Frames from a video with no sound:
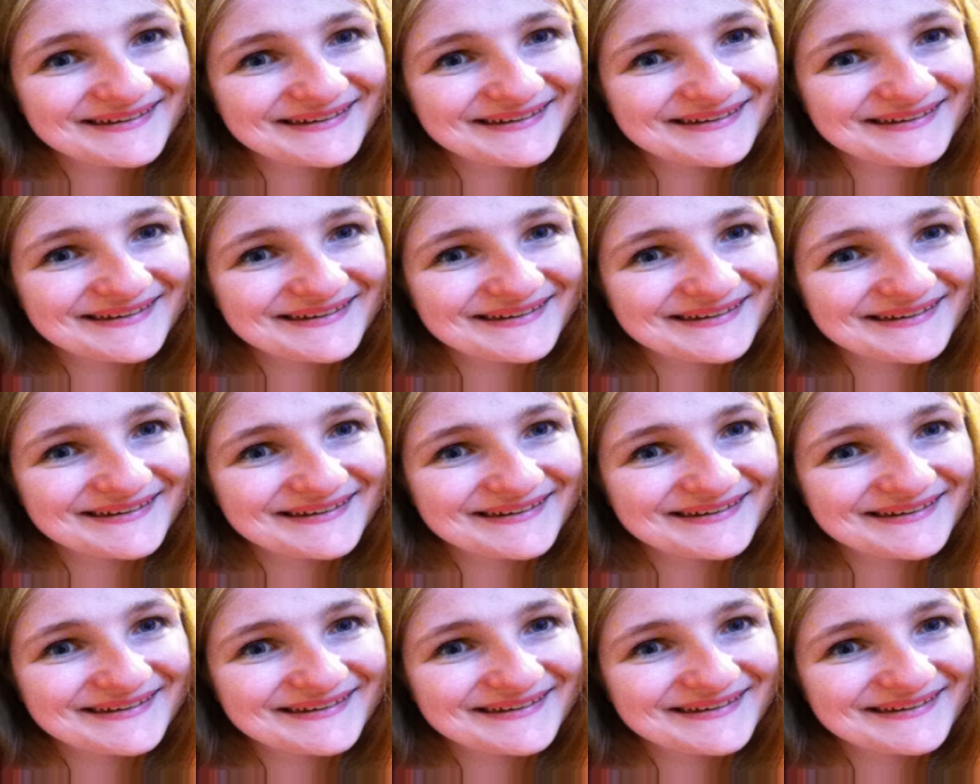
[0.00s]

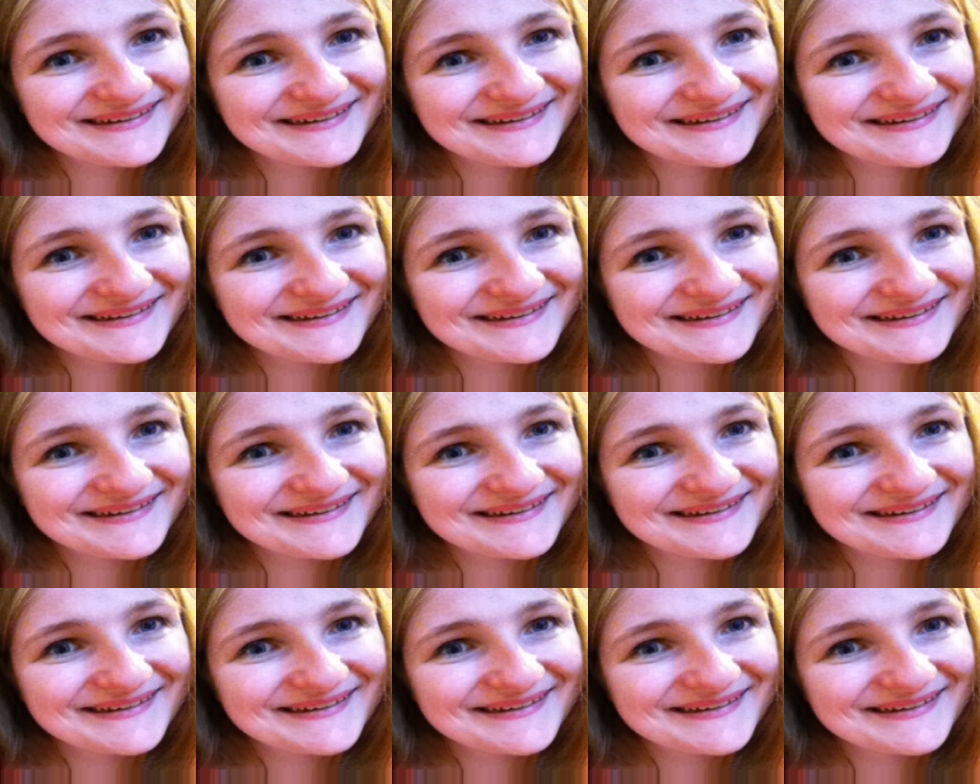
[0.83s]

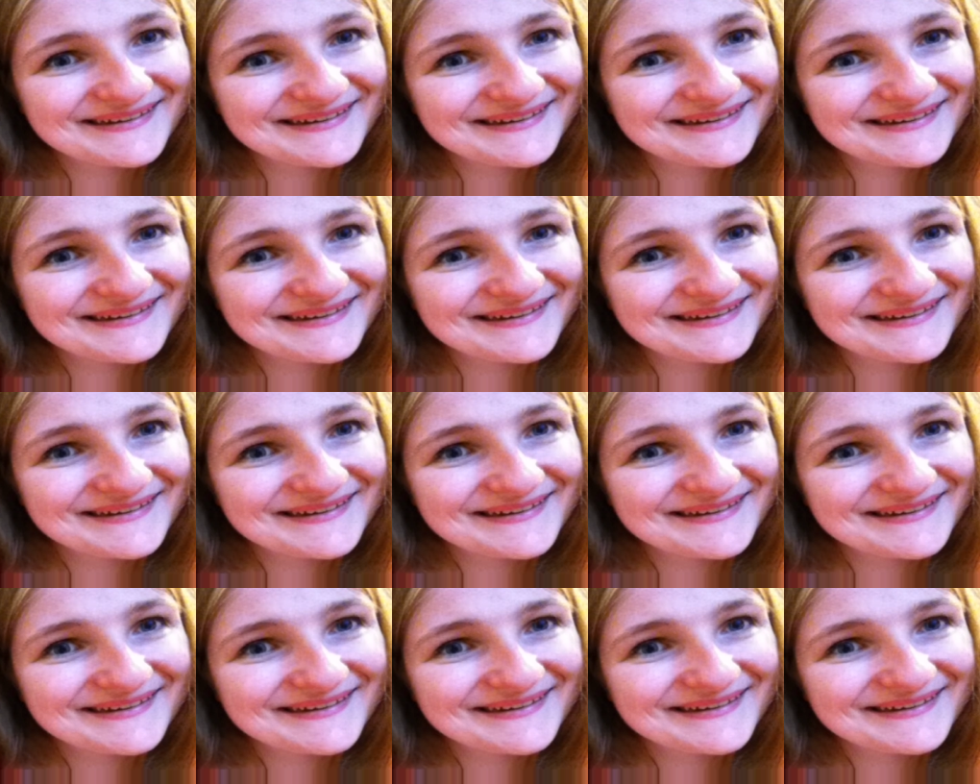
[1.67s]

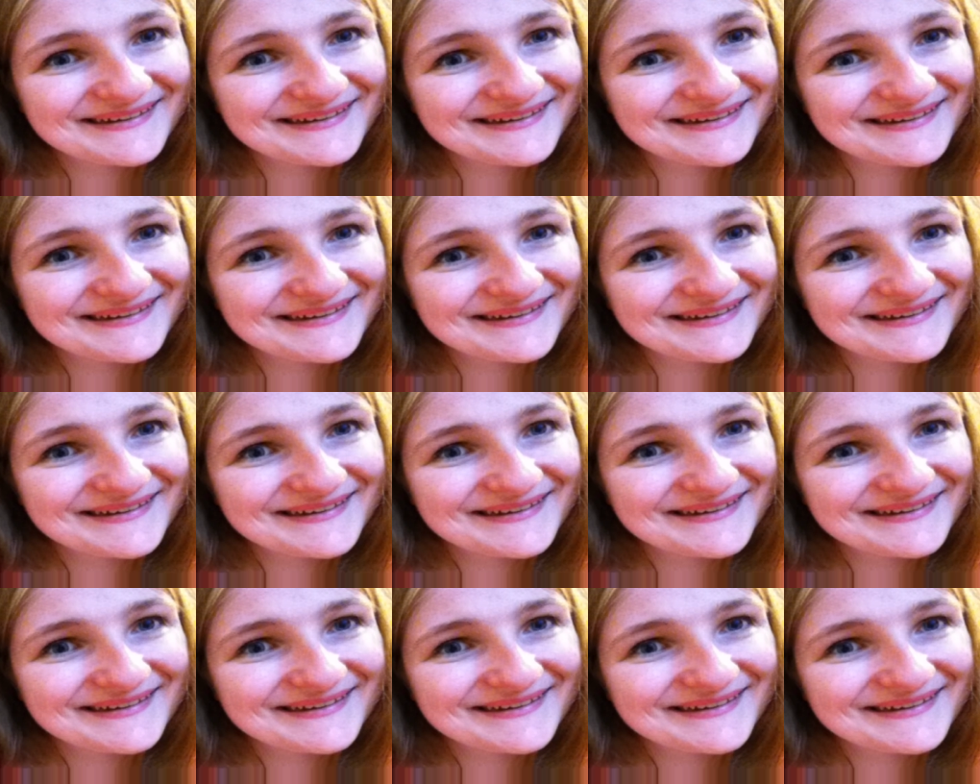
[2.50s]
No one is speaking in this clip.